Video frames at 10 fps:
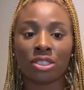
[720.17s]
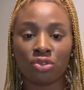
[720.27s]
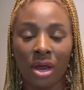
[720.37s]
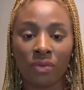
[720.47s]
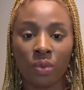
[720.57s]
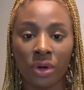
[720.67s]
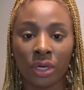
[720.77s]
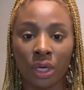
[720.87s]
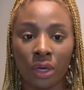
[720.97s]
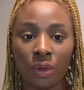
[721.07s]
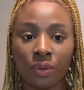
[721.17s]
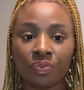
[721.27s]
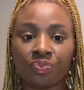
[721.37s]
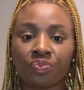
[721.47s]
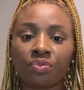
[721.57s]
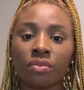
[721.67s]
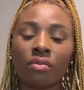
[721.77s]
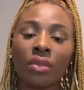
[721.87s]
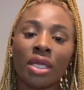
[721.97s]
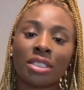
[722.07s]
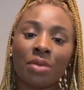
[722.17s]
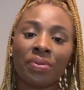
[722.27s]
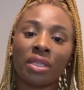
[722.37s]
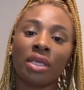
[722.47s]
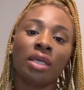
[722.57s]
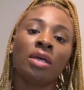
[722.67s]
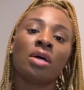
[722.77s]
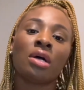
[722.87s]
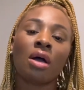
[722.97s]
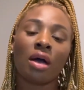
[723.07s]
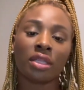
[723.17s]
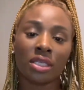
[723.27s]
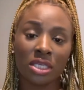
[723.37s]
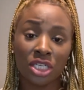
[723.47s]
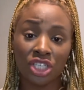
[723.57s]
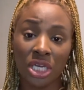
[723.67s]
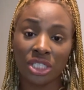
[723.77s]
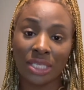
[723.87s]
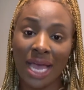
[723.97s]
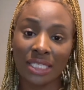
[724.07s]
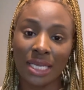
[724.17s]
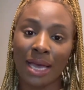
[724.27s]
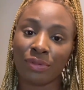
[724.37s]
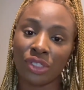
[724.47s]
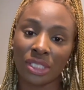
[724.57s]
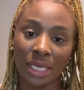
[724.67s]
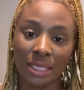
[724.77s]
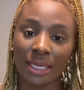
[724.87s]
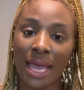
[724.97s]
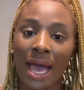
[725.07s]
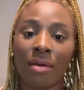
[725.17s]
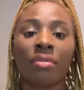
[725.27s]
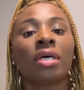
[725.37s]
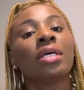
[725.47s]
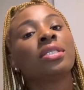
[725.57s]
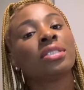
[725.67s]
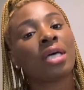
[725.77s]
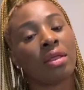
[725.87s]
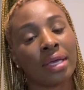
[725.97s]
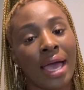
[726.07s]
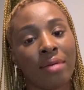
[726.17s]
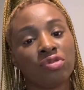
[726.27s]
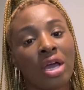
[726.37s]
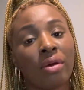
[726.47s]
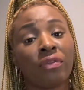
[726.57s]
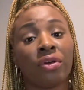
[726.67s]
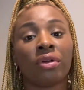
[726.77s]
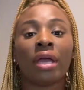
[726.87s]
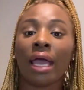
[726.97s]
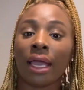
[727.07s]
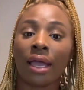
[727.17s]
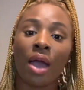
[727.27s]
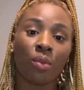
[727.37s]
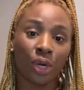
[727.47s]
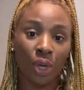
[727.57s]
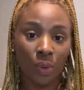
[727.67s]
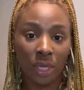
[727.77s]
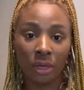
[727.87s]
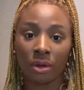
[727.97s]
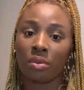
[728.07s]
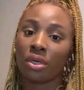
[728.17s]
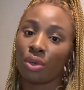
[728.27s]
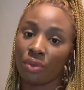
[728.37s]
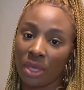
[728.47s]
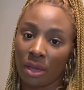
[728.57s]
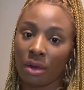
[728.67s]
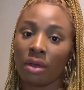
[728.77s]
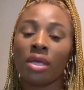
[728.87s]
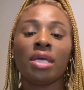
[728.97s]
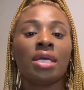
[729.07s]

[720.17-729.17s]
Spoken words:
driver where to go. Typically on the Exchange Taxi app, you just get in the cab, tell the cab driver, hey, I want to go here, I want to go there.